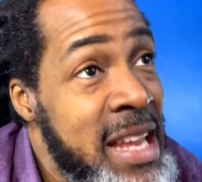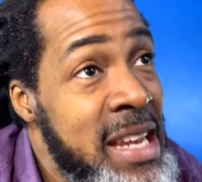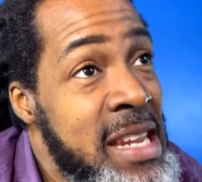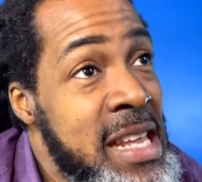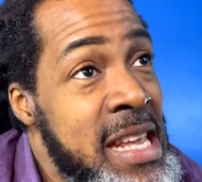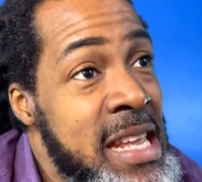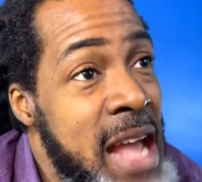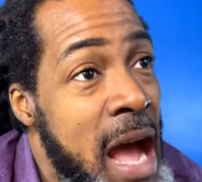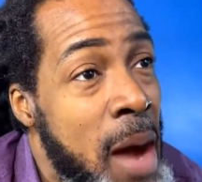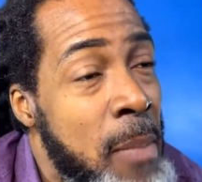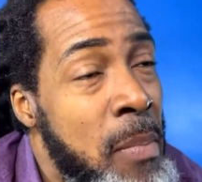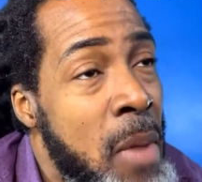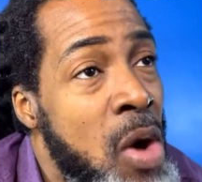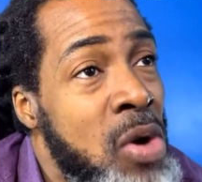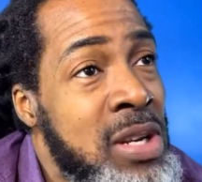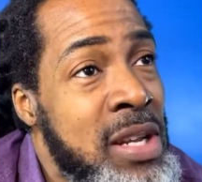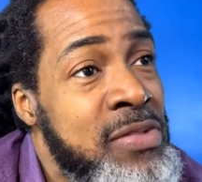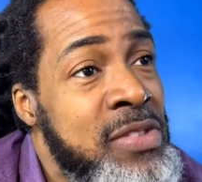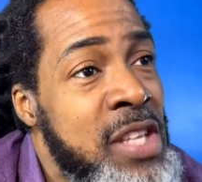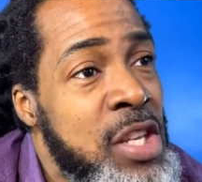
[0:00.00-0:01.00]
the
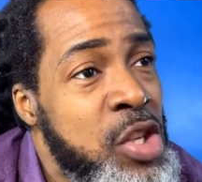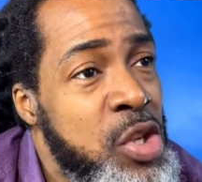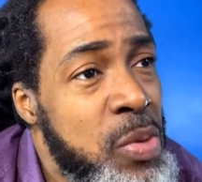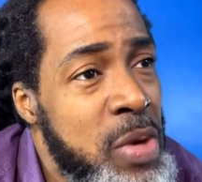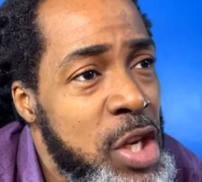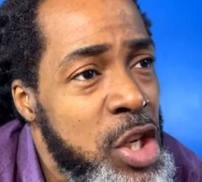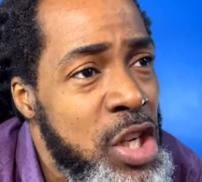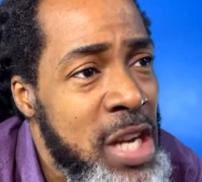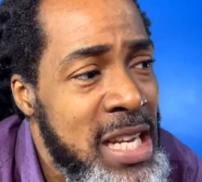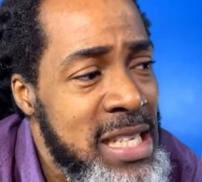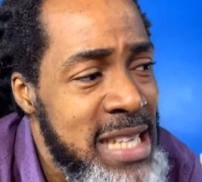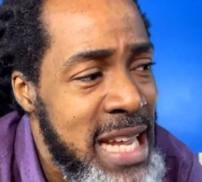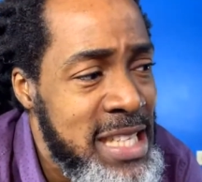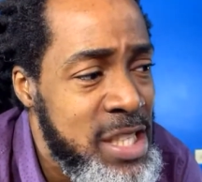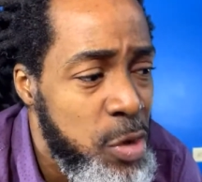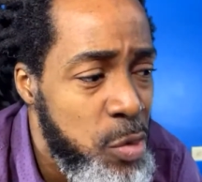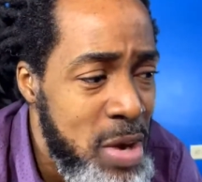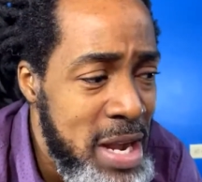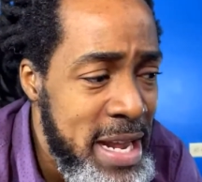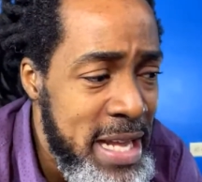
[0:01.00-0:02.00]
amount of situations
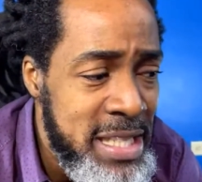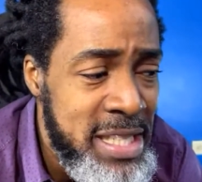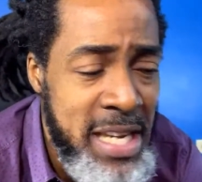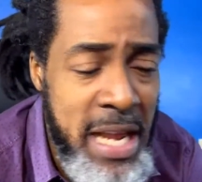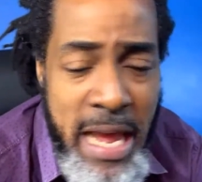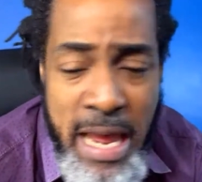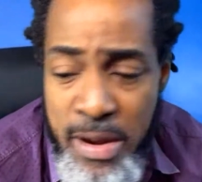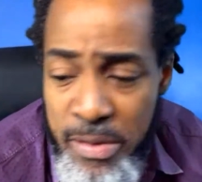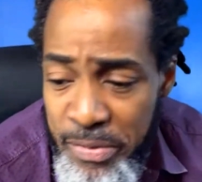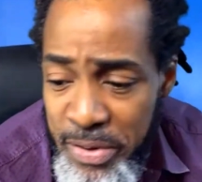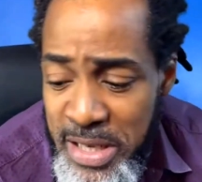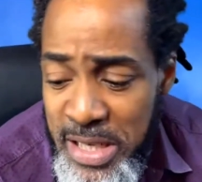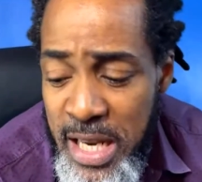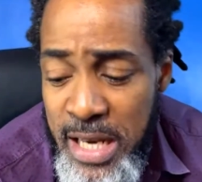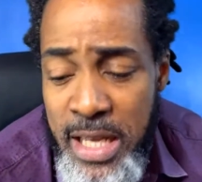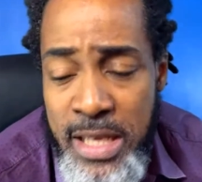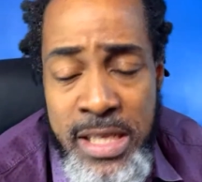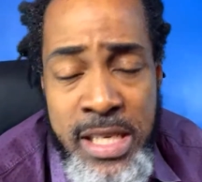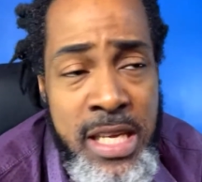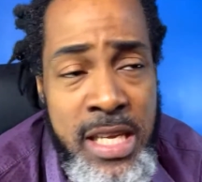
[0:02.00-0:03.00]
as it relates to
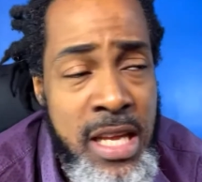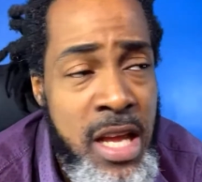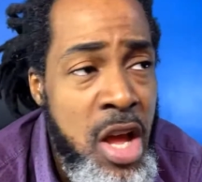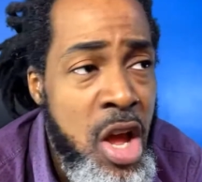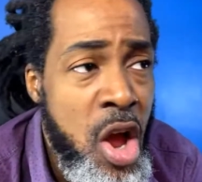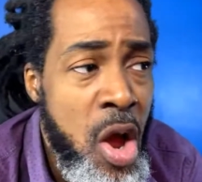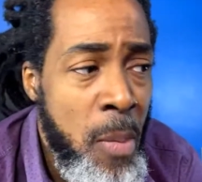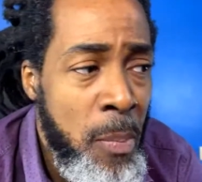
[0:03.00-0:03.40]
infertility,